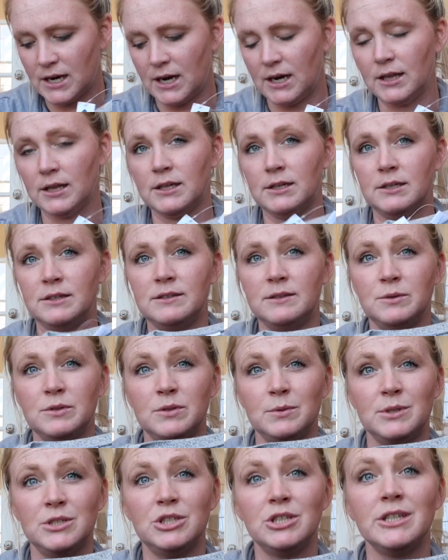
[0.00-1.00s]
It
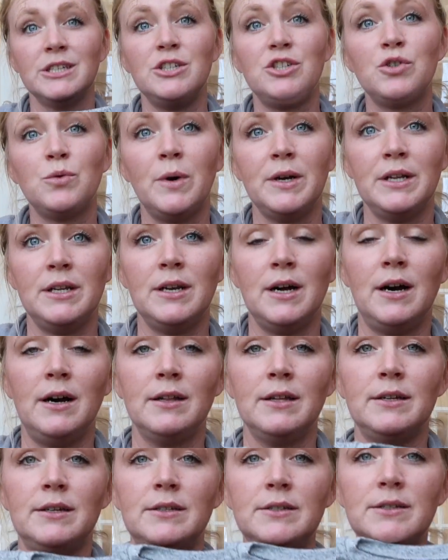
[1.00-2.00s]
was originally
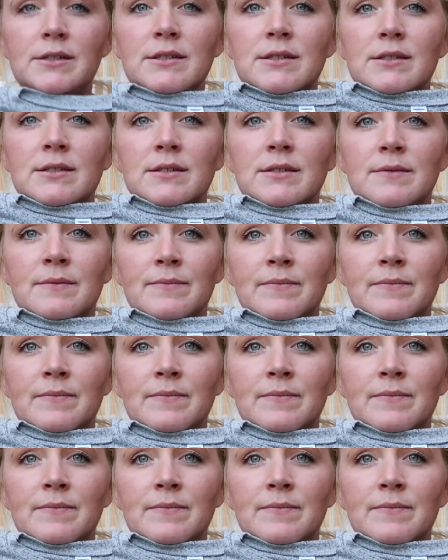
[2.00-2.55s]
$20.